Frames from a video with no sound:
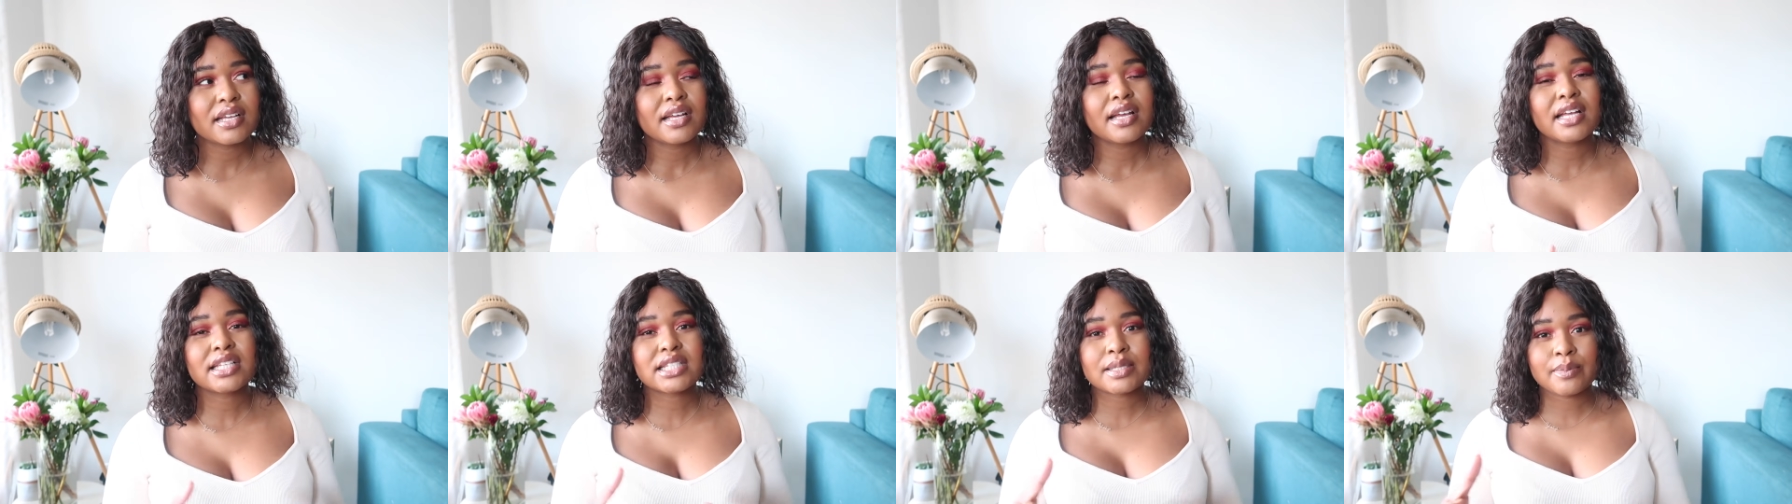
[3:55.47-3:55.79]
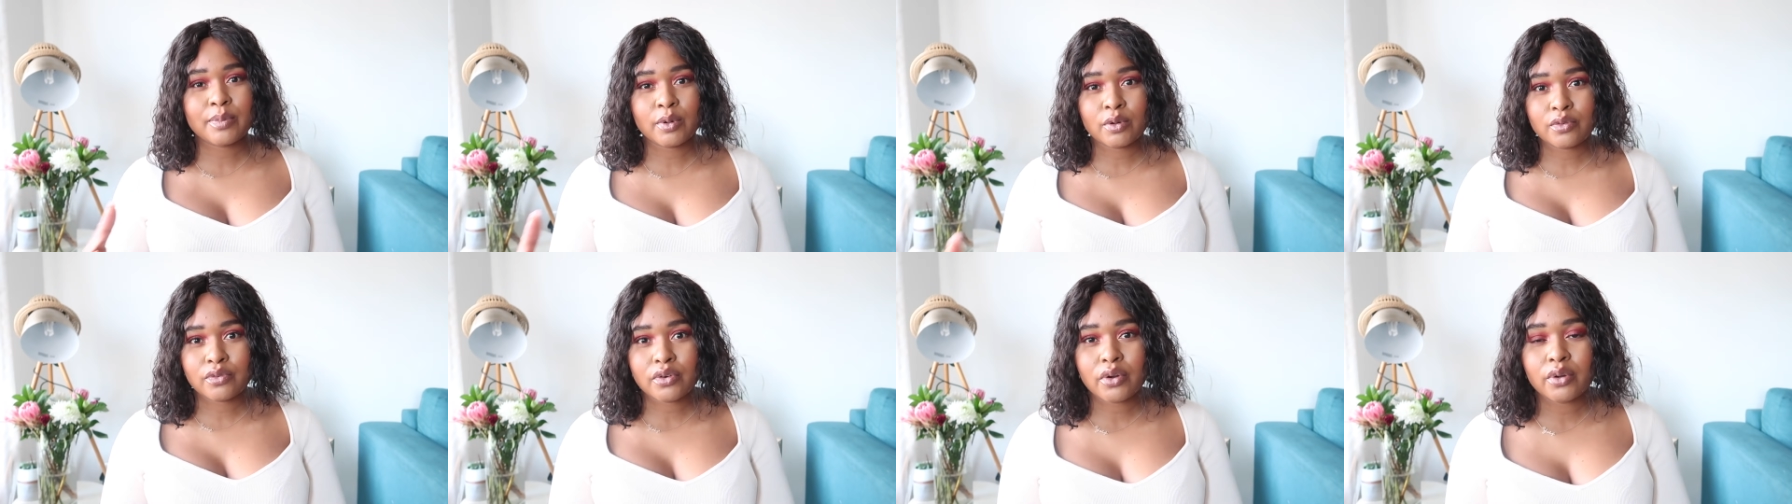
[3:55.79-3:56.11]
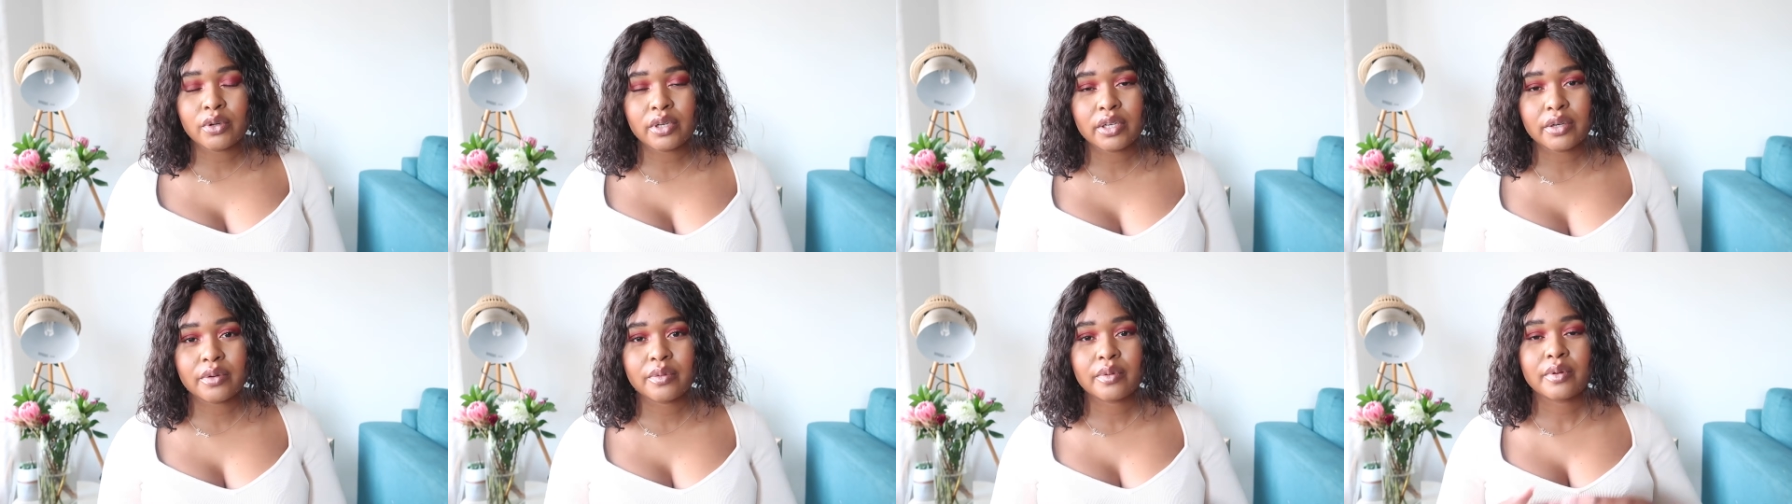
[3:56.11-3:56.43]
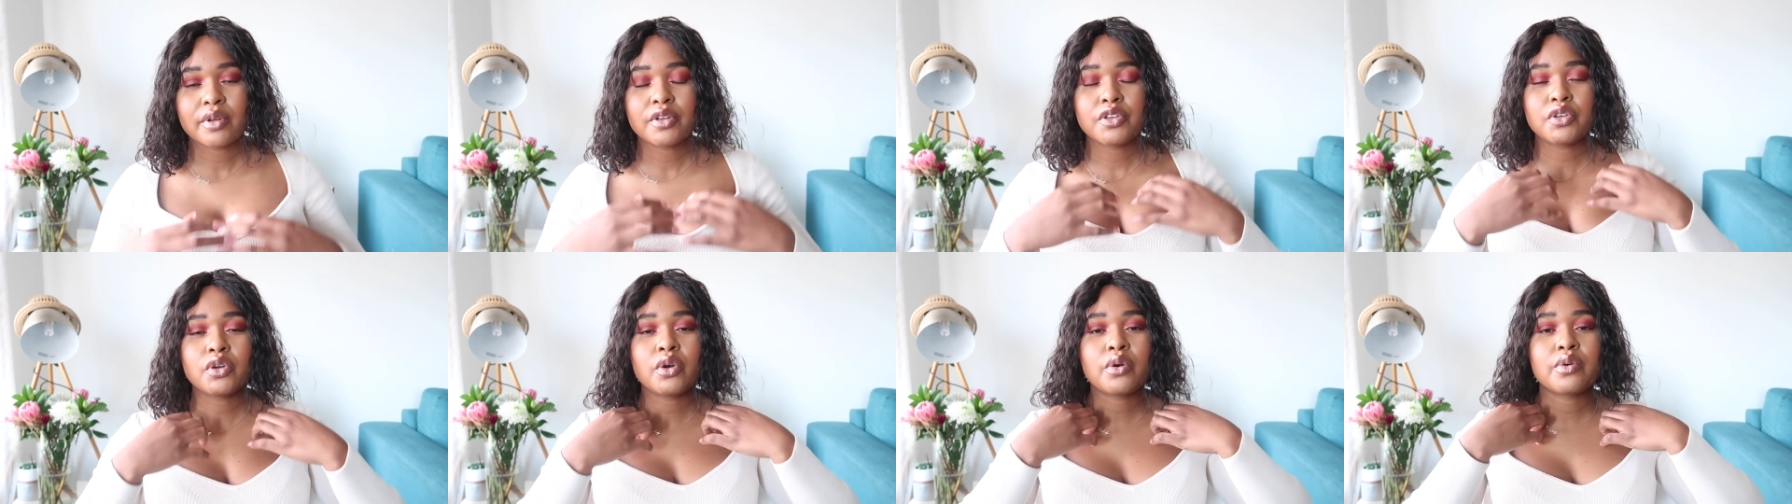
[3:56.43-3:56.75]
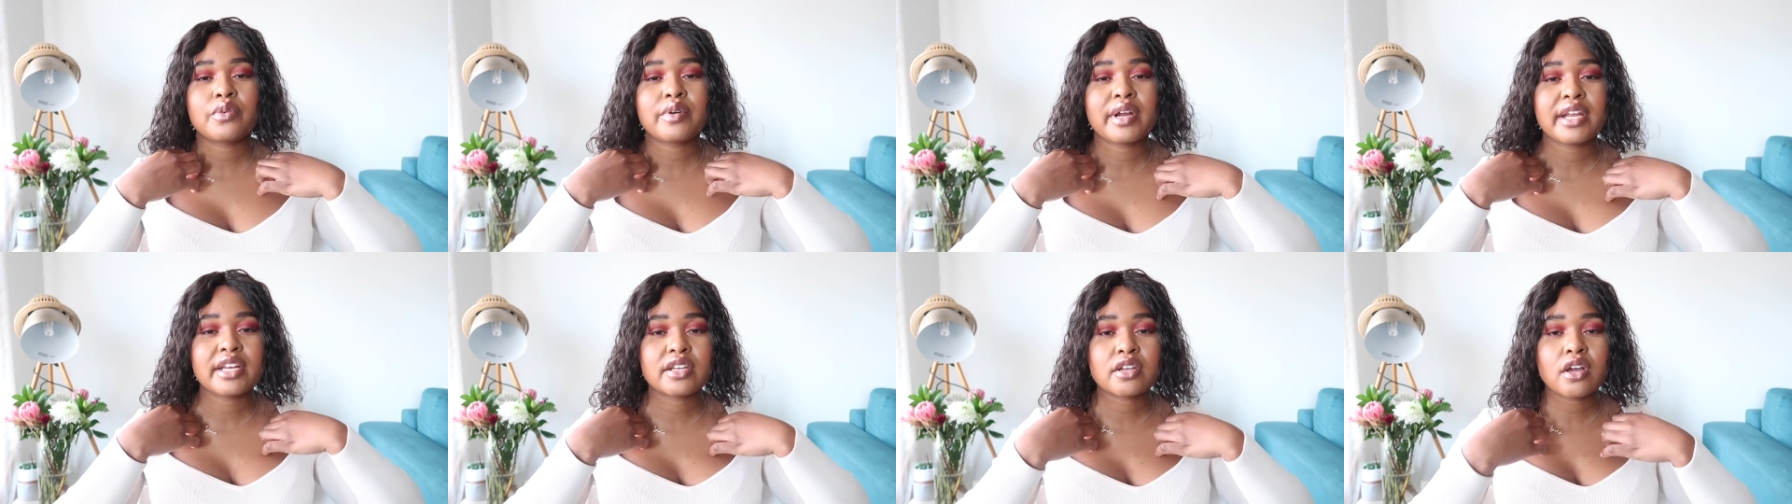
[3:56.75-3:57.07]
It's a portfolio. Your
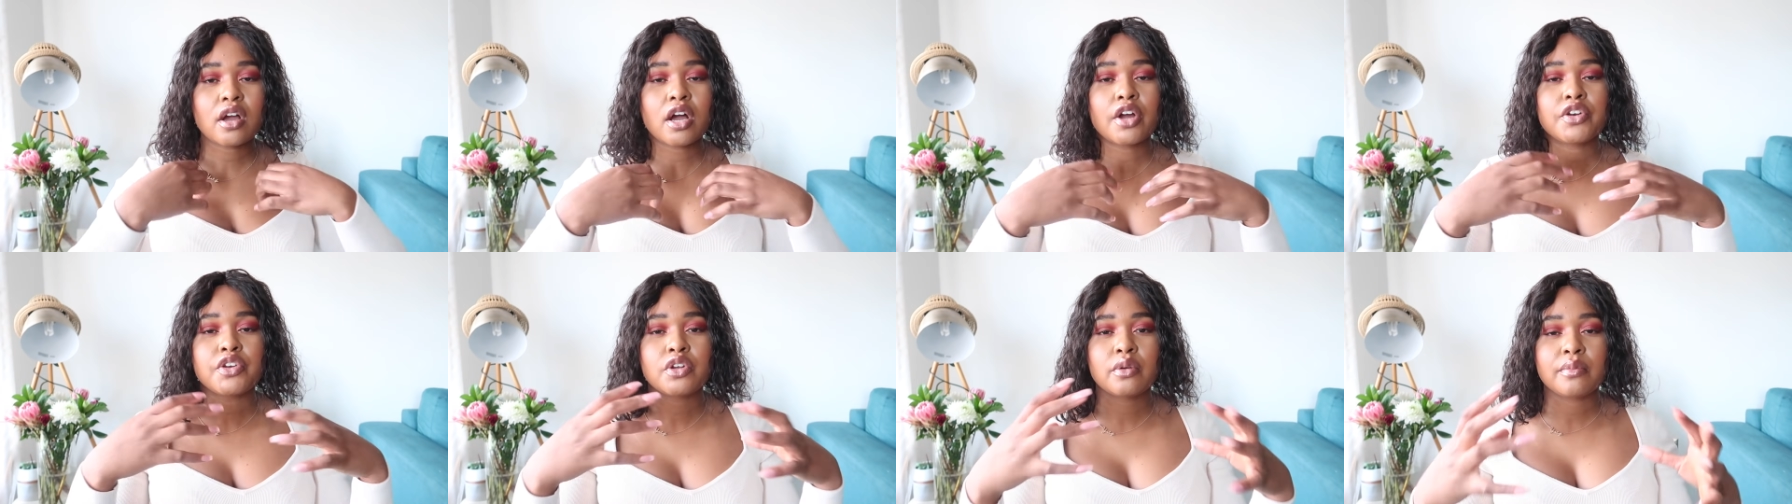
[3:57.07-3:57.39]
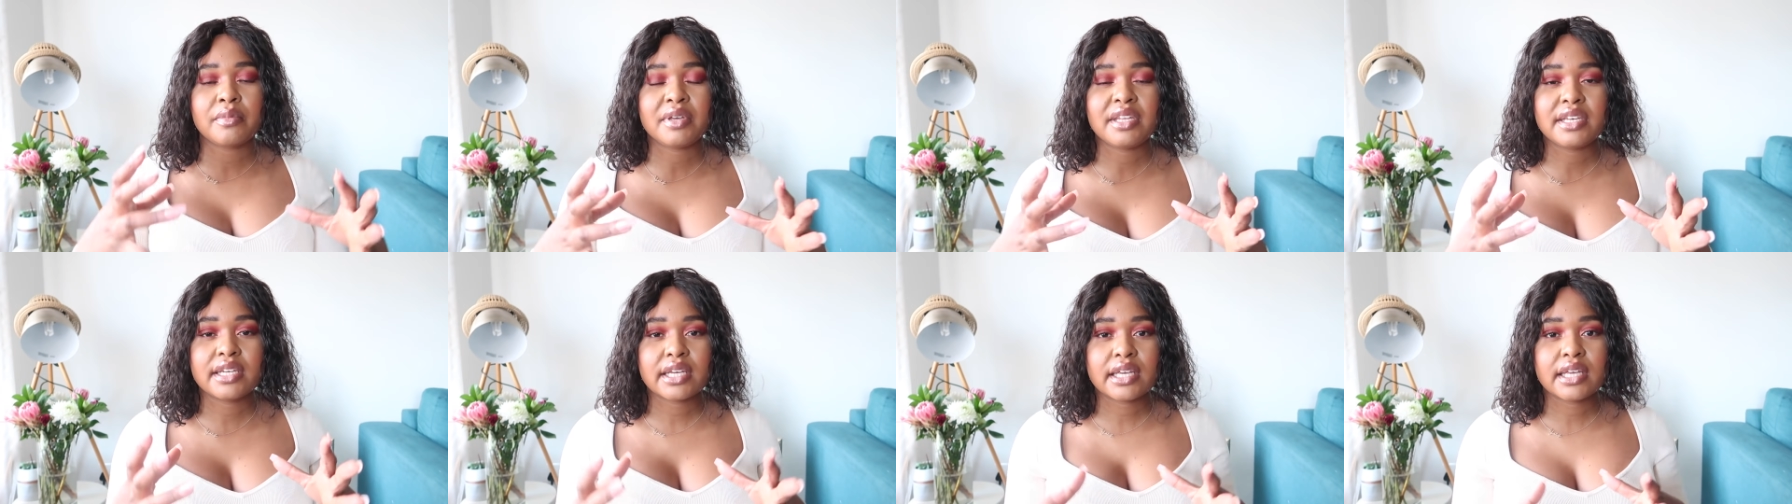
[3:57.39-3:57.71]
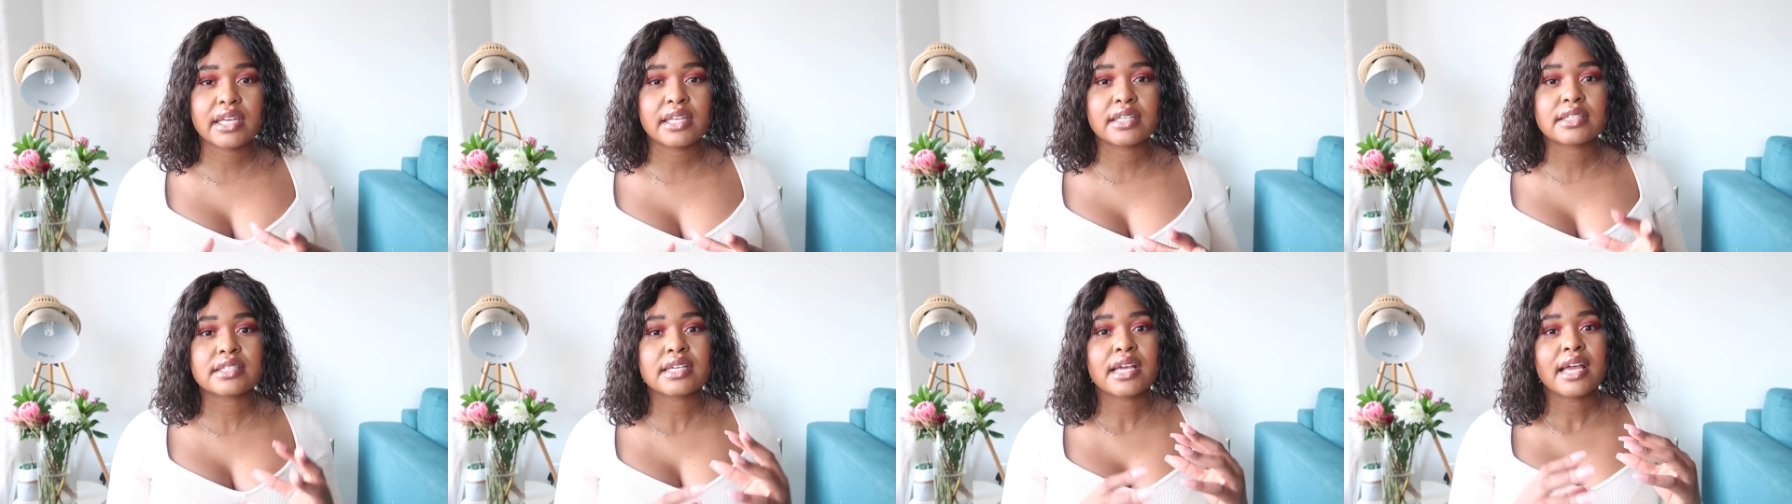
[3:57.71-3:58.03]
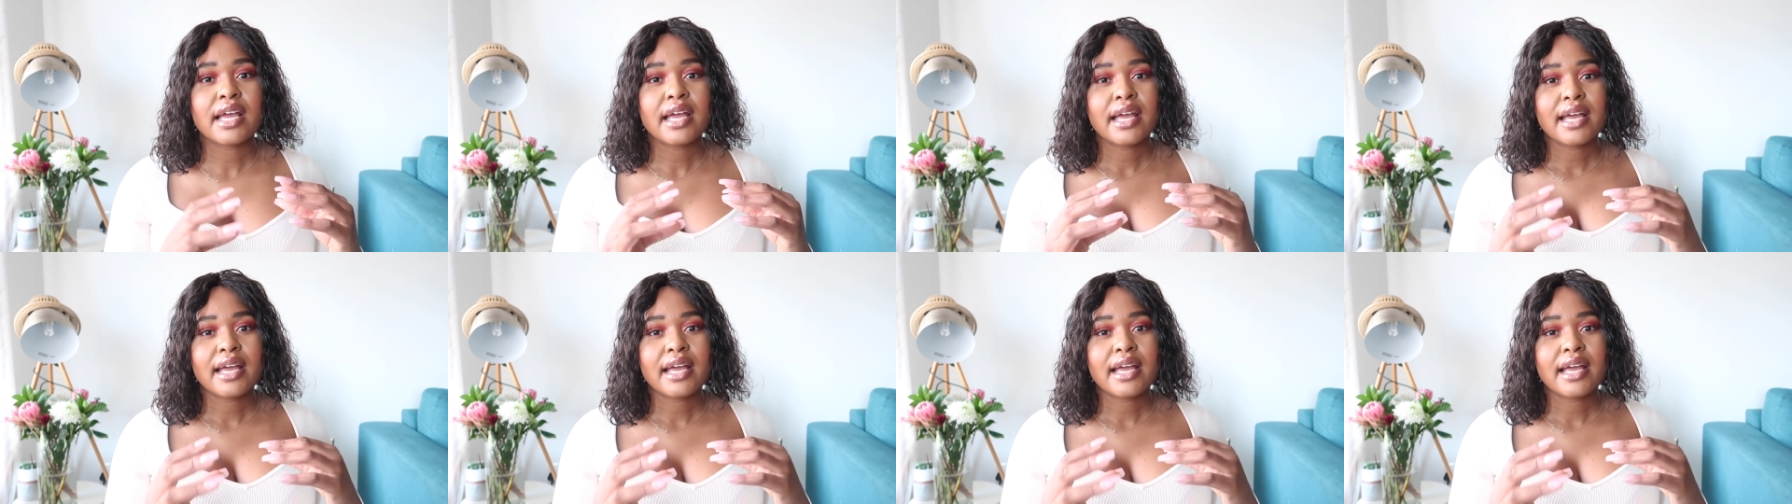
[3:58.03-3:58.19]
rate card, your media kit